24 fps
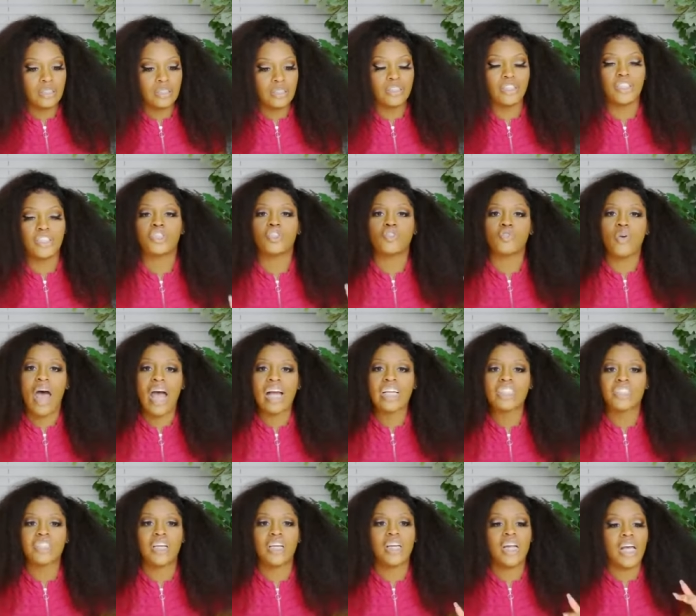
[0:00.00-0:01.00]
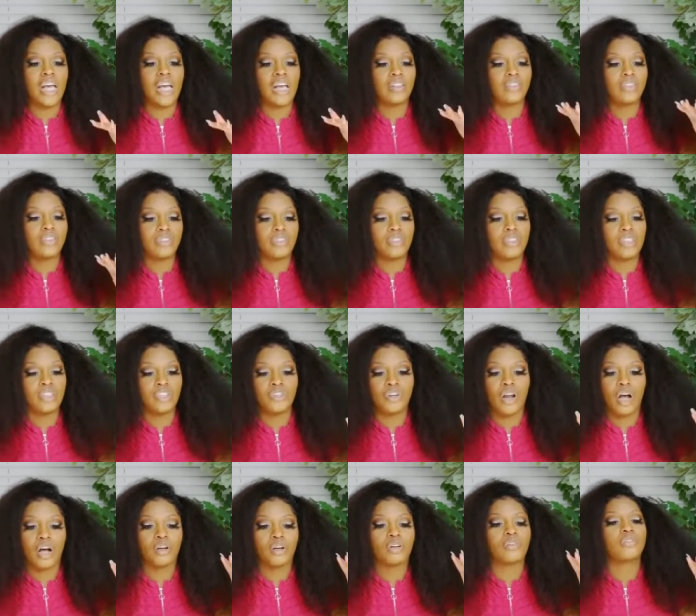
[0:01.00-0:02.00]
Distraction and, you
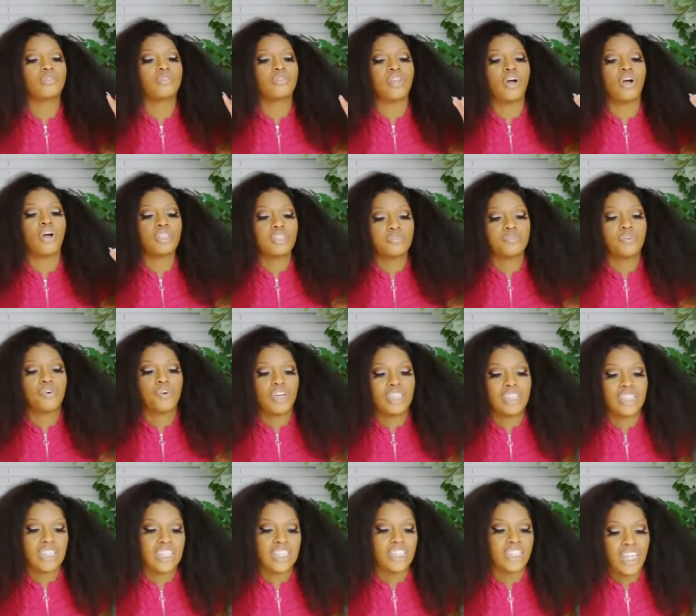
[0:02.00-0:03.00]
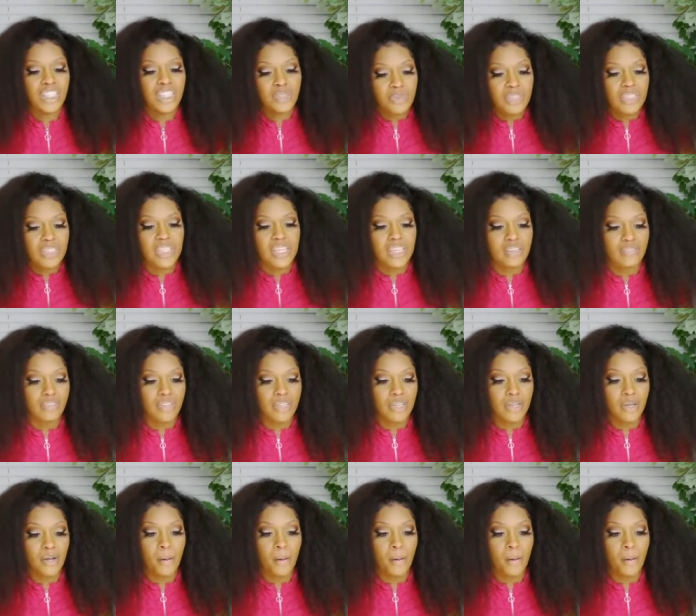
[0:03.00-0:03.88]
know, thirst for attention. That's what it's giving.